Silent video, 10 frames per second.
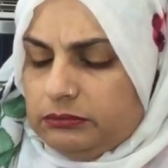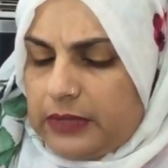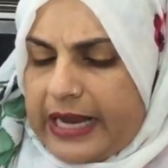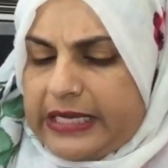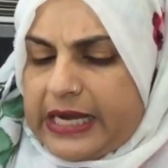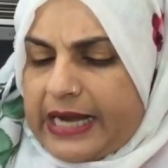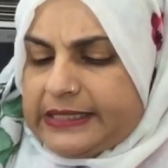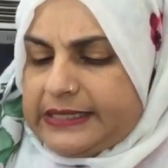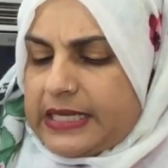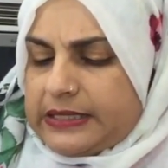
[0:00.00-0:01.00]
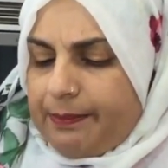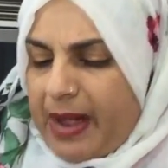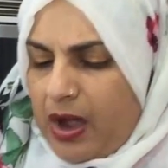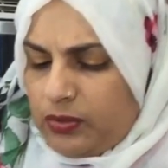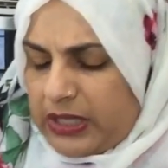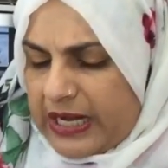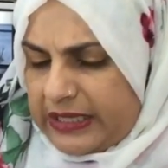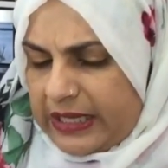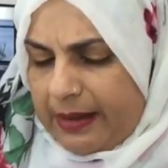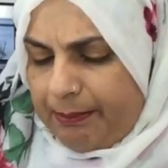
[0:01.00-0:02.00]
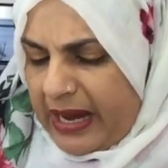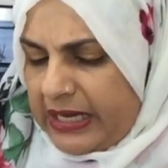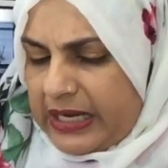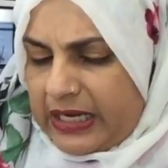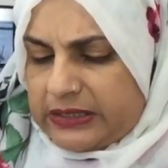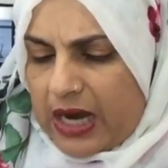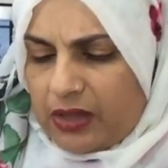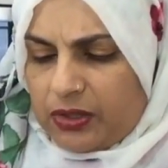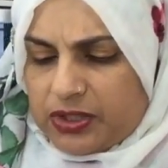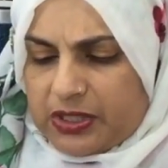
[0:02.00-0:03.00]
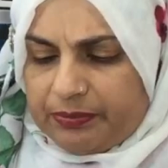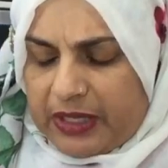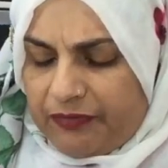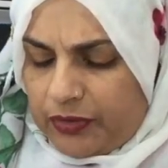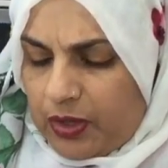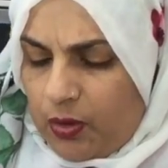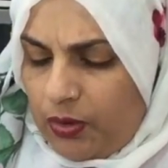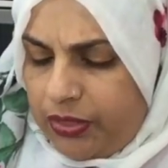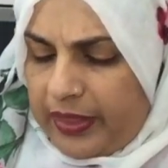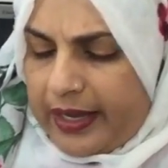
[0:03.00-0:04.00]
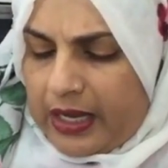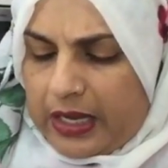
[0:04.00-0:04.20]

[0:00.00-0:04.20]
89 cents a pound, and I think I paid like $1 or something for the whole thing.